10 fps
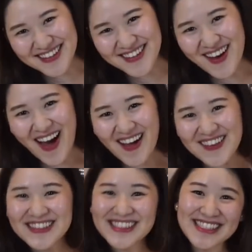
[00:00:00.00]
you
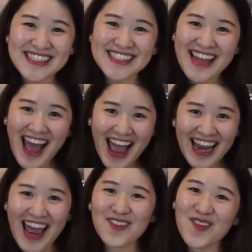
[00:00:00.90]
all. This is Dai,
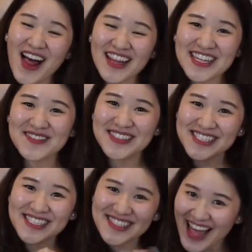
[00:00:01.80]
and welcome
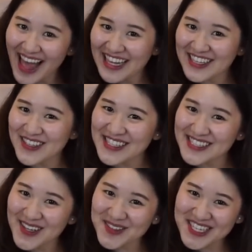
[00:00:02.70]
to Dai
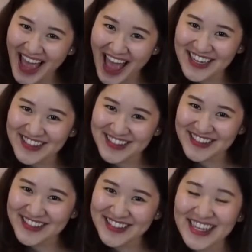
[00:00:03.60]
Yourself channel.